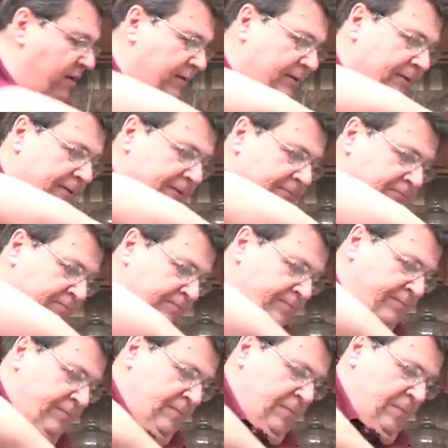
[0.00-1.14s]

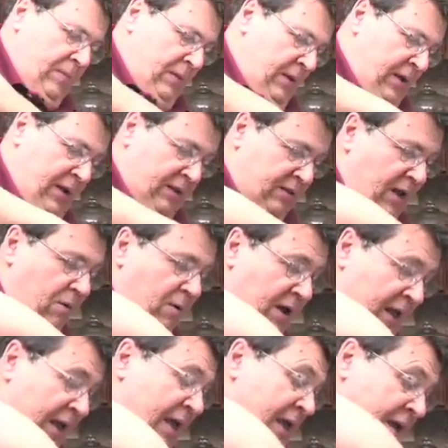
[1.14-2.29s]
And I'll tell you what,
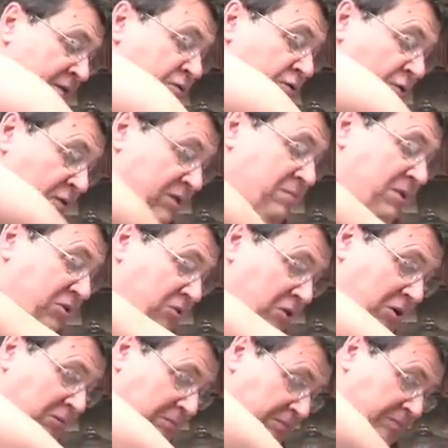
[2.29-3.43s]
it really smells good.